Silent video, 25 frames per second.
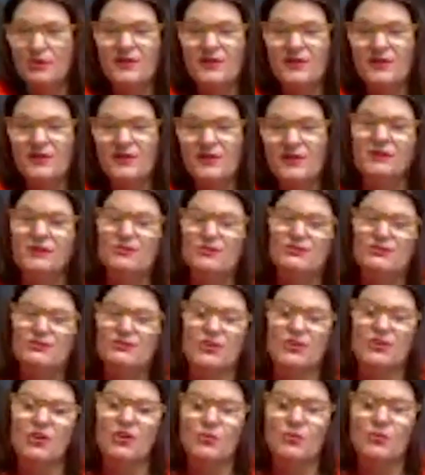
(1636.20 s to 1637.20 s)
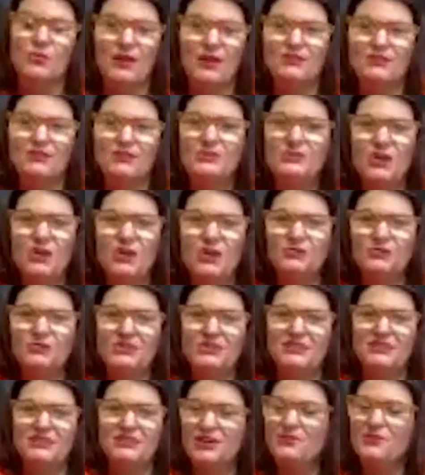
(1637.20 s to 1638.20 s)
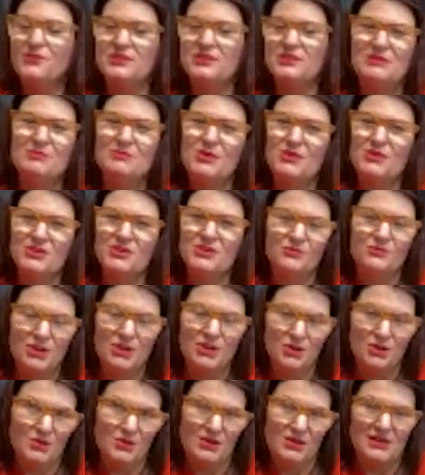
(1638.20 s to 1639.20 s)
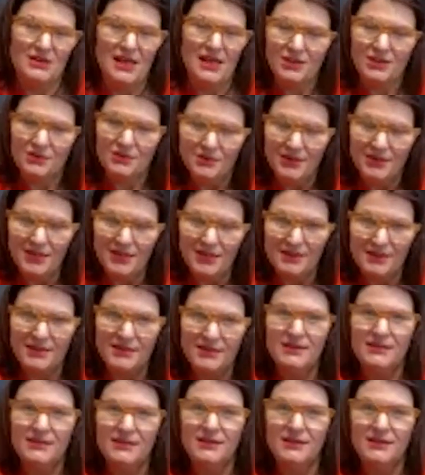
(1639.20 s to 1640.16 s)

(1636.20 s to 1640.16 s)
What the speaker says: providers to go around. So don't settle for someone you don't connect with.